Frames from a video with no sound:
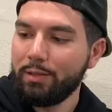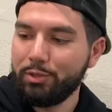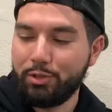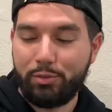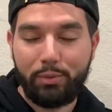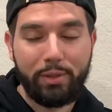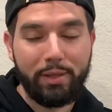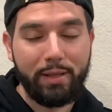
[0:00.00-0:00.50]

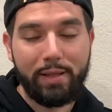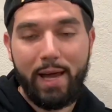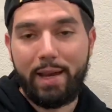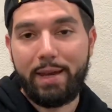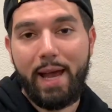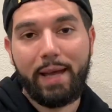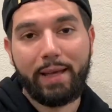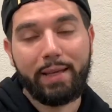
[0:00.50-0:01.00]
Just really
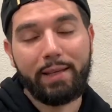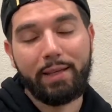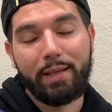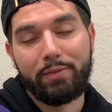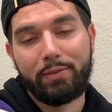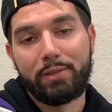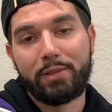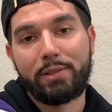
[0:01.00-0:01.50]
glad Nike
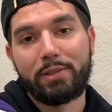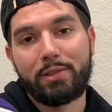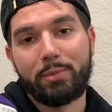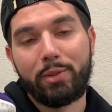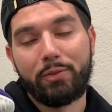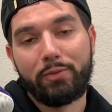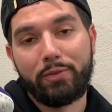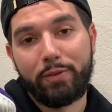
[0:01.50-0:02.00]
gifted these
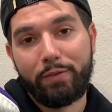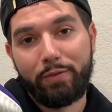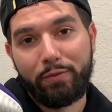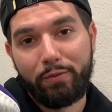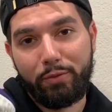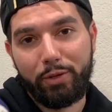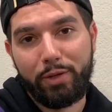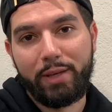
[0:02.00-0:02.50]
to me for
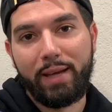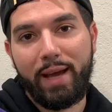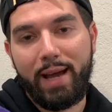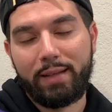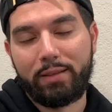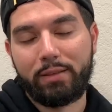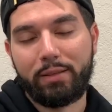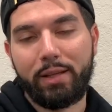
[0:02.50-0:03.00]
free
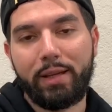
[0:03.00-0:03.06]
at the